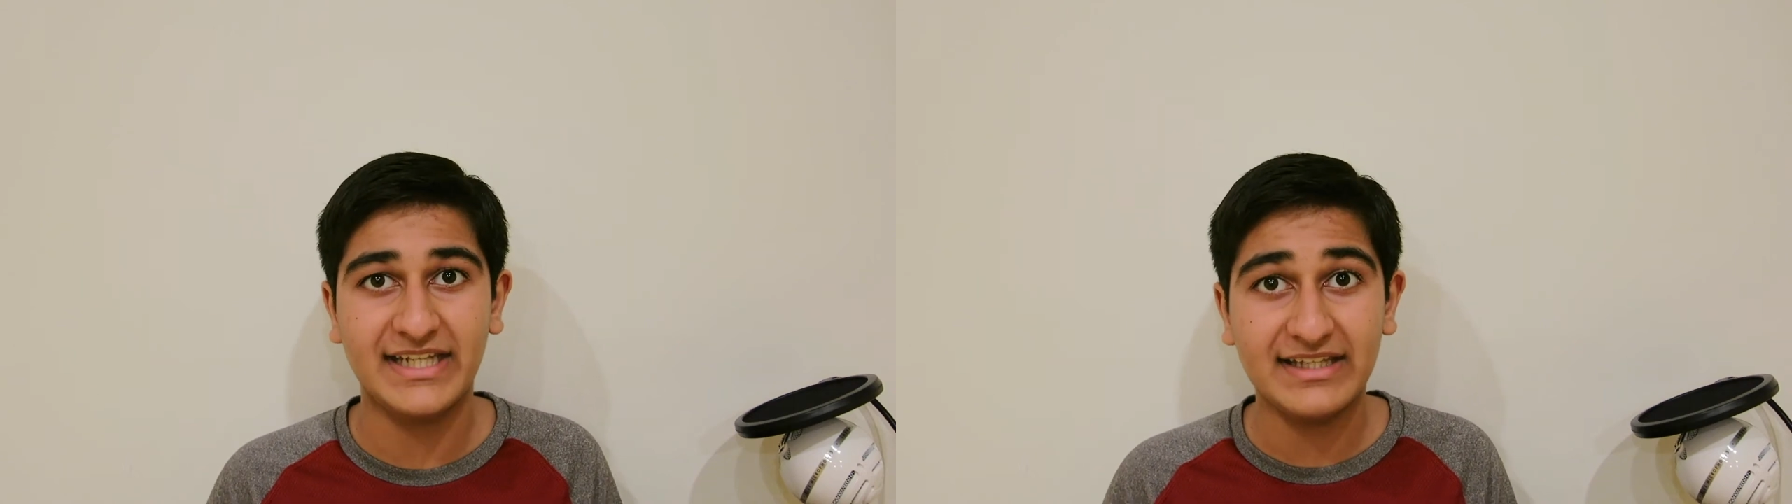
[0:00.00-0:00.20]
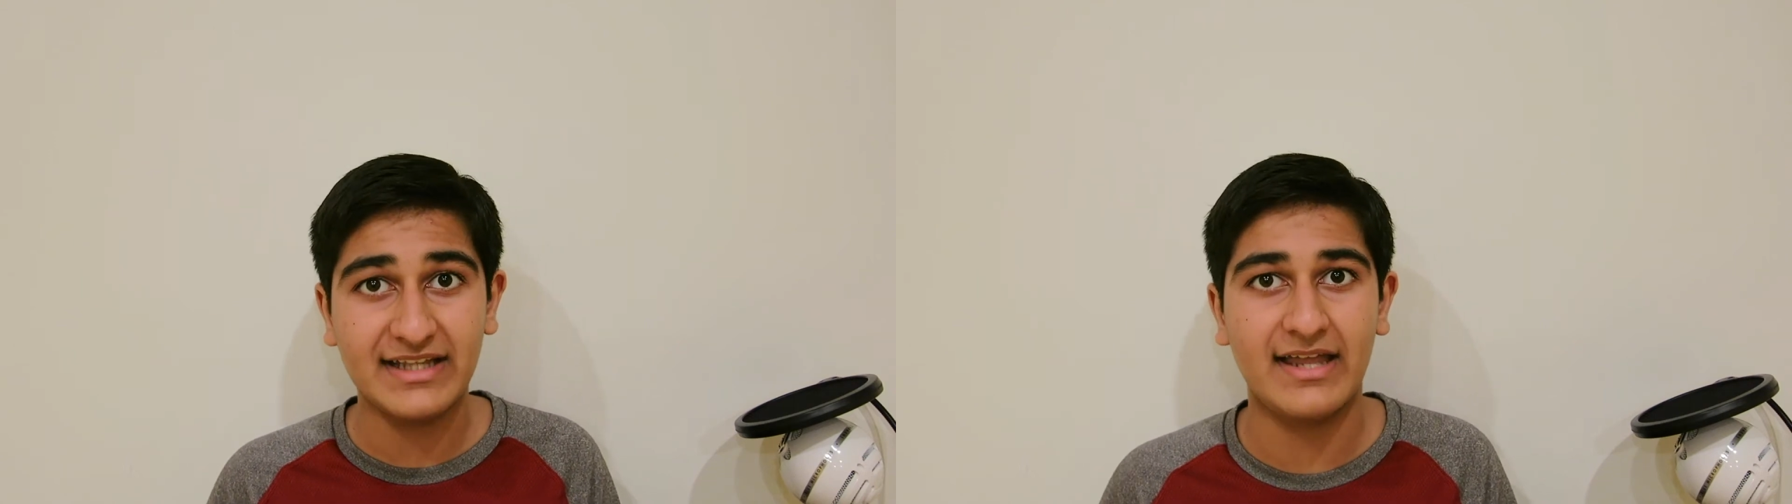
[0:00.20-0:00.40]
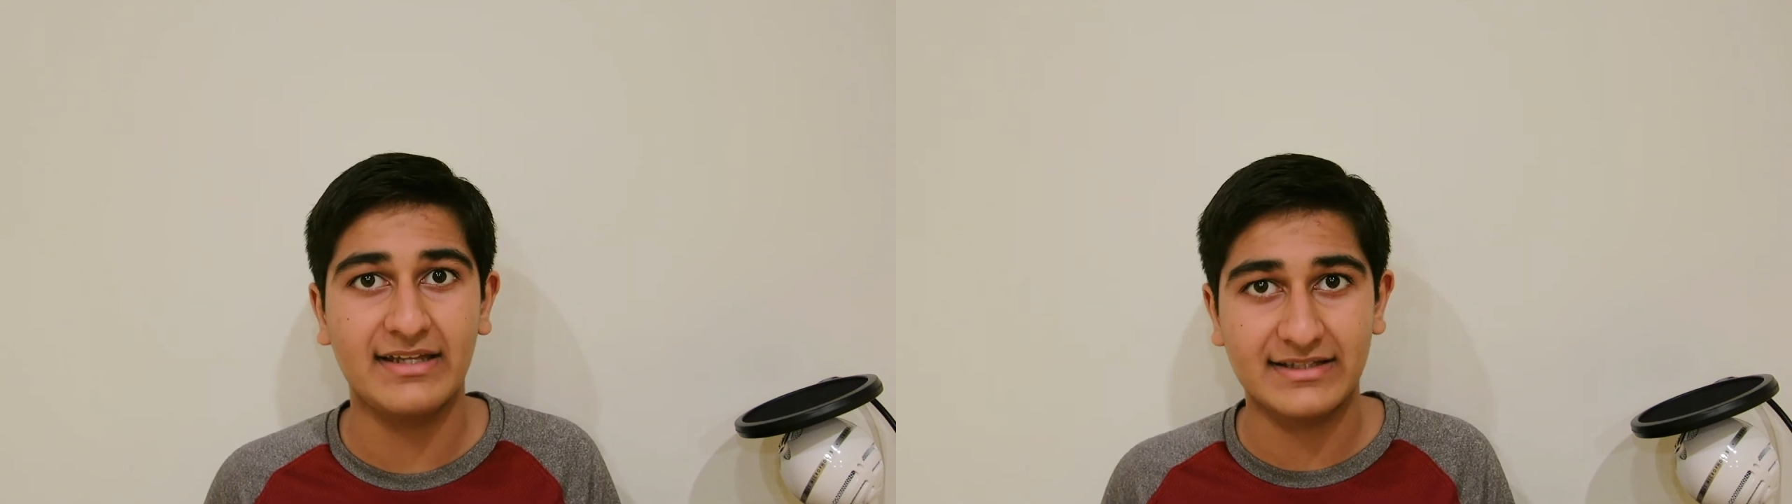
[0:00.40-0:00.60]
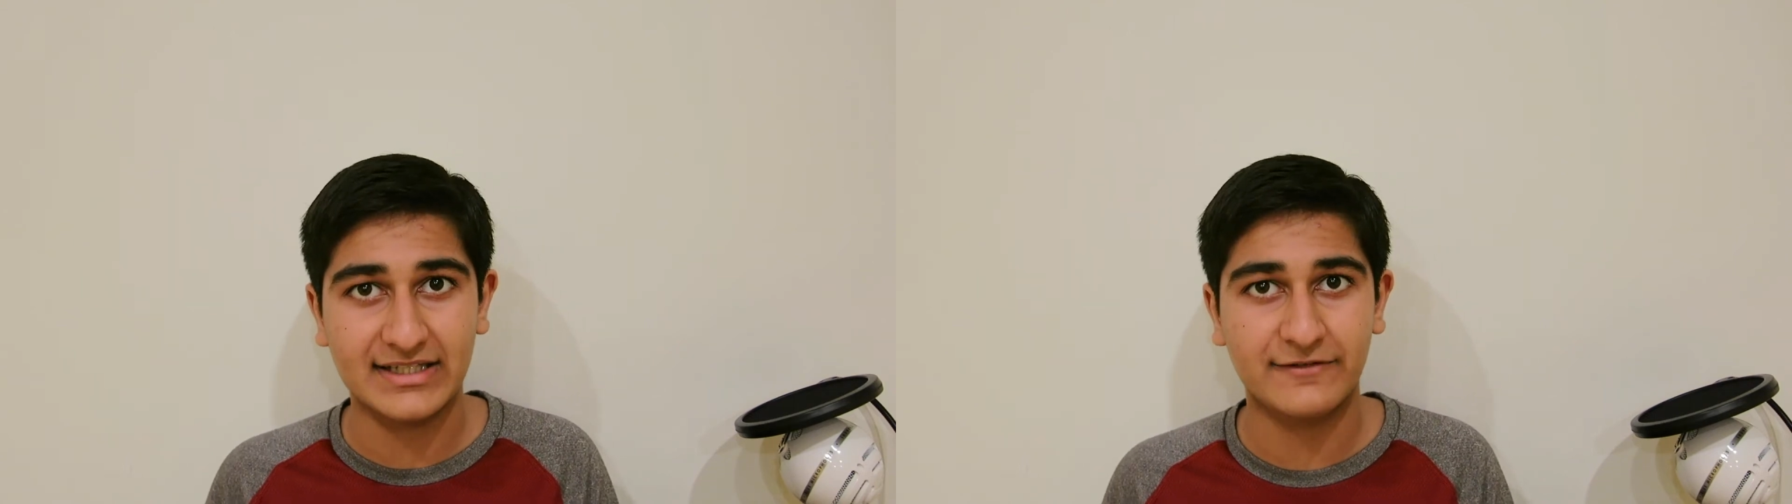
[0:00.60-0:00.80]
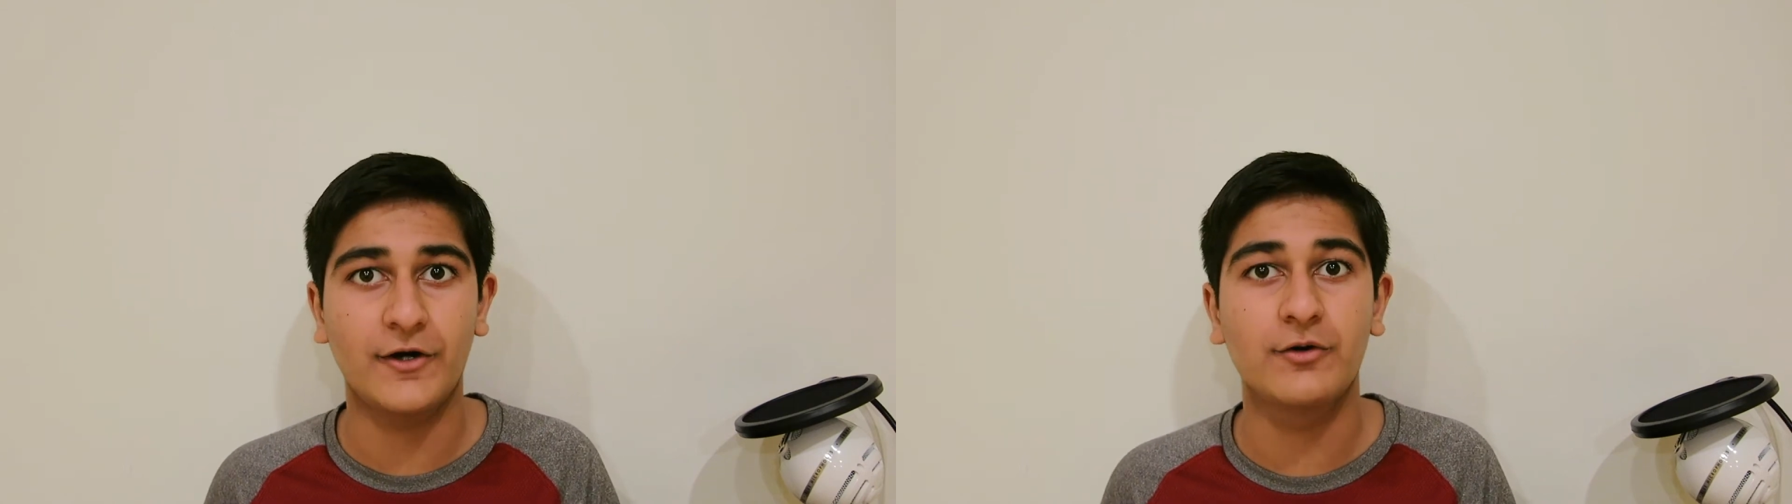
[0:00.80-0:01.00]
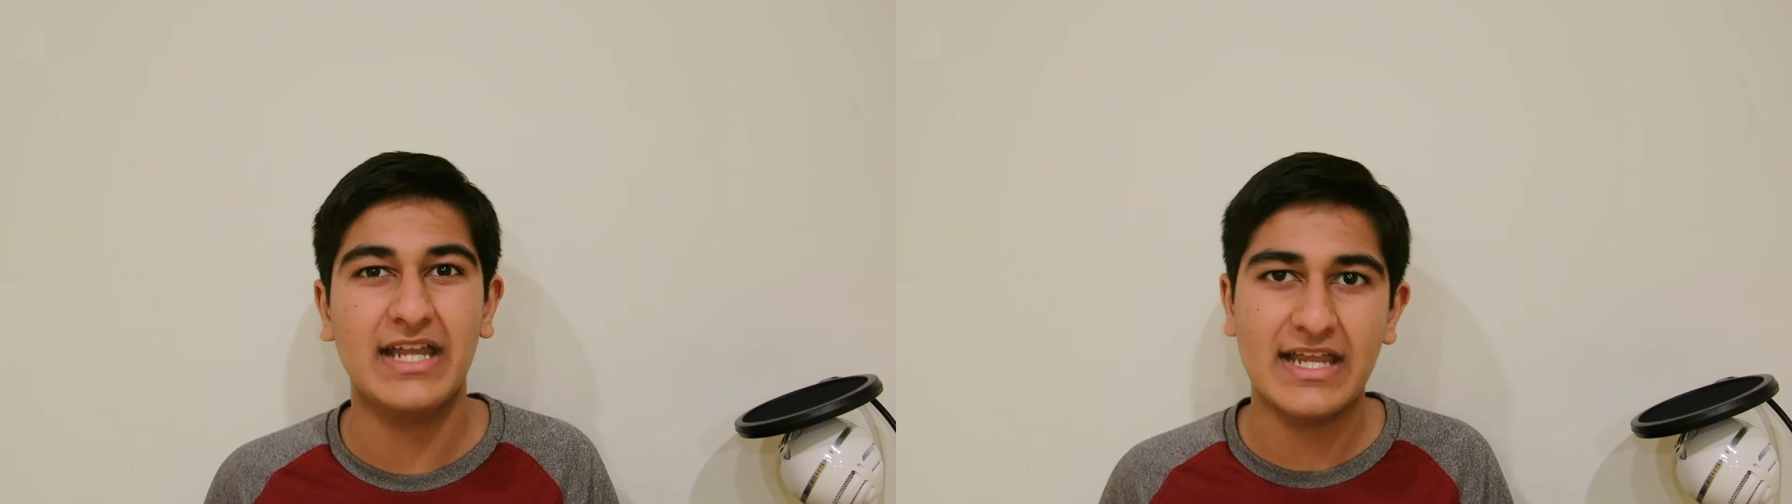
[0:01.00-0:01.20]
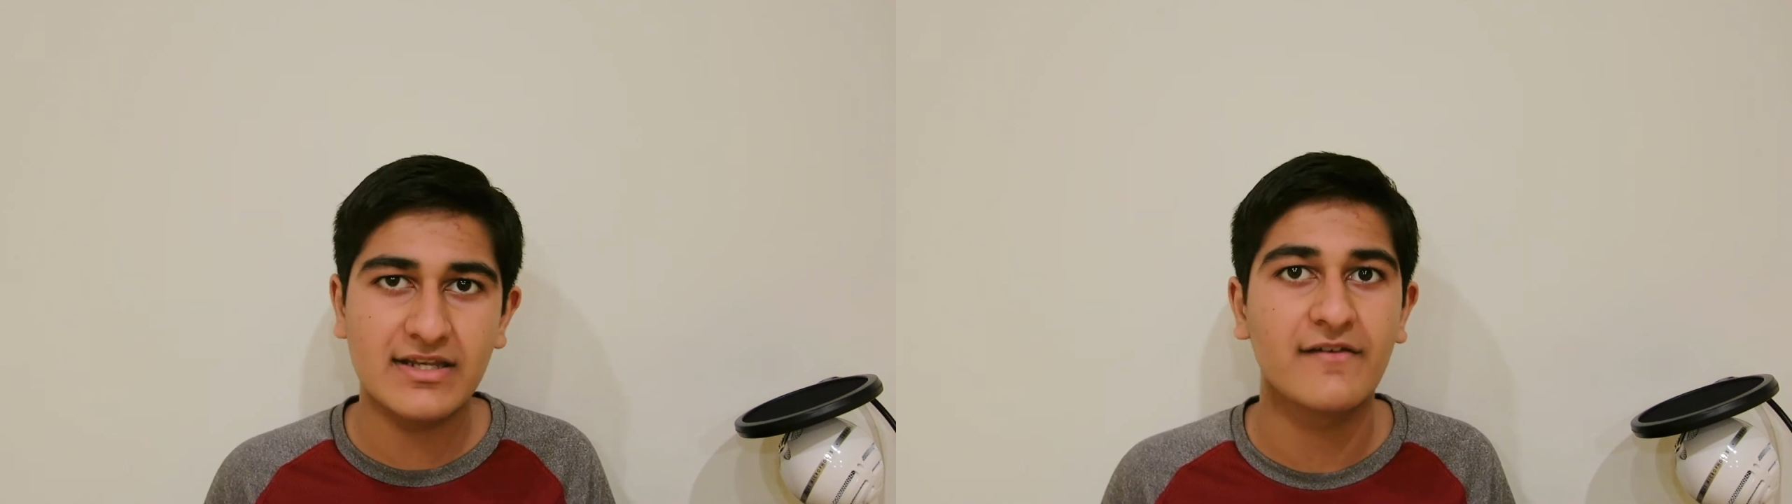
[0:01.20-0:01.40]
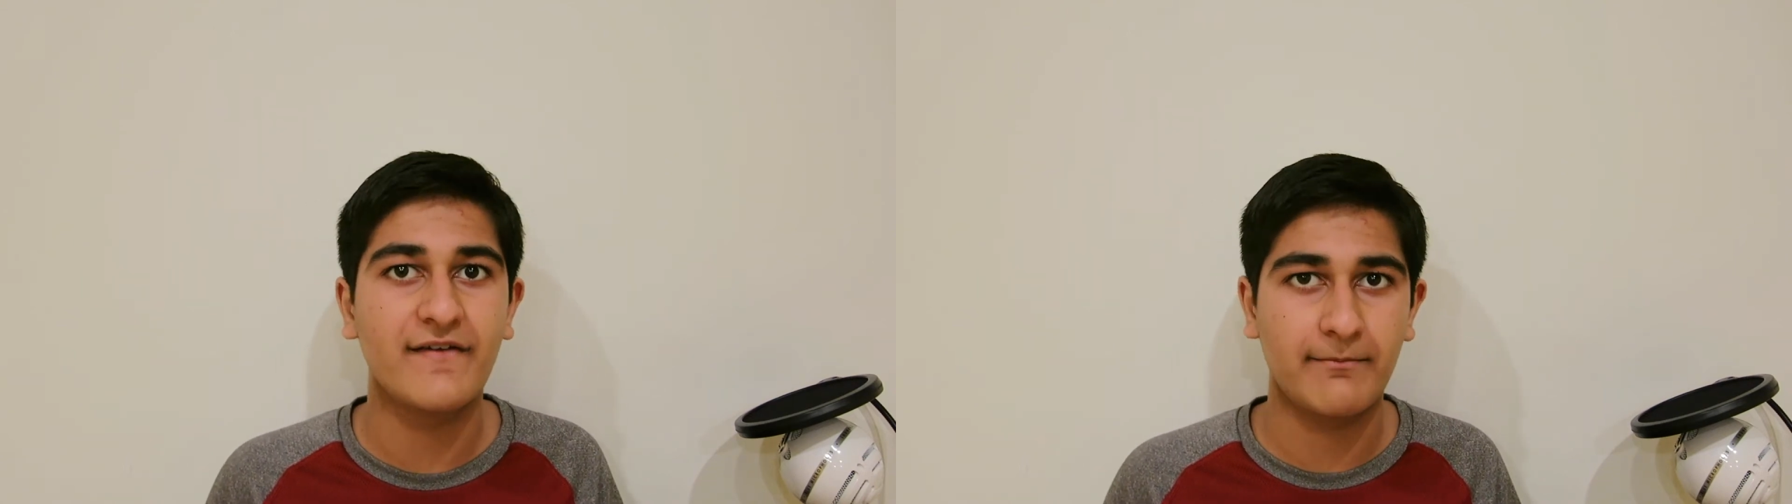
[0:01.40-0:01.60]
that in this phone in
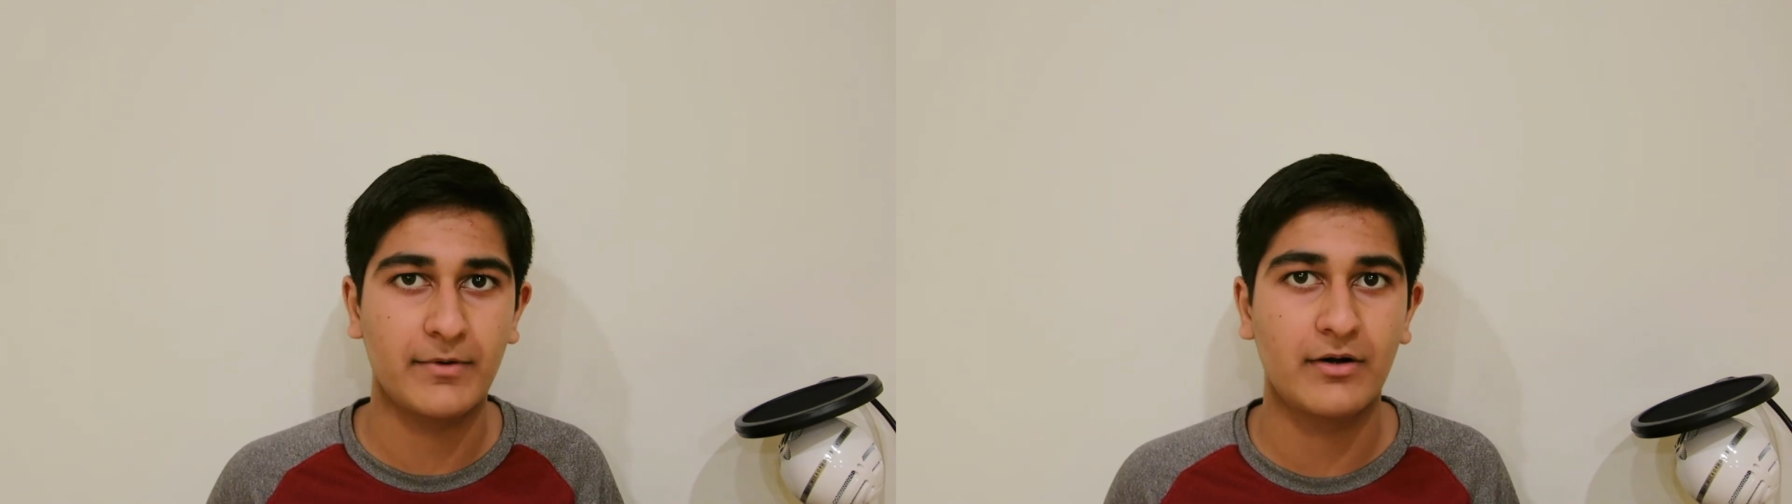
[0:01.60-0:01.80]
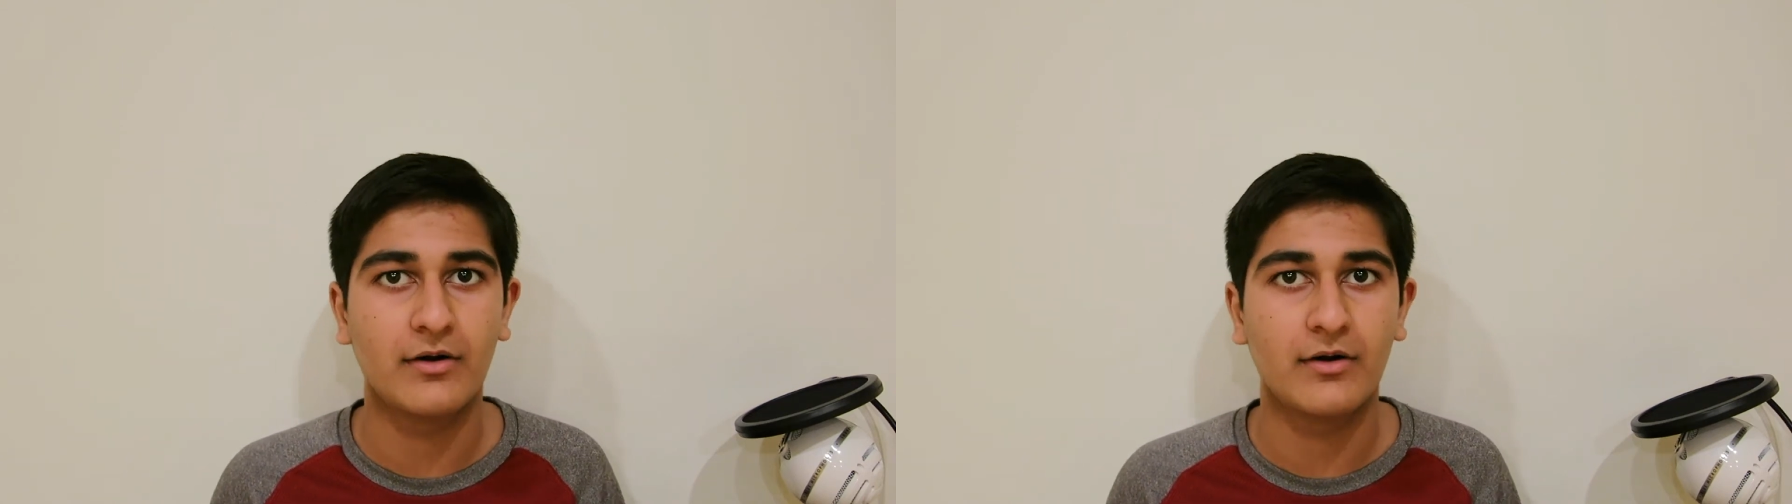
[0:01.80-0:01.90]
November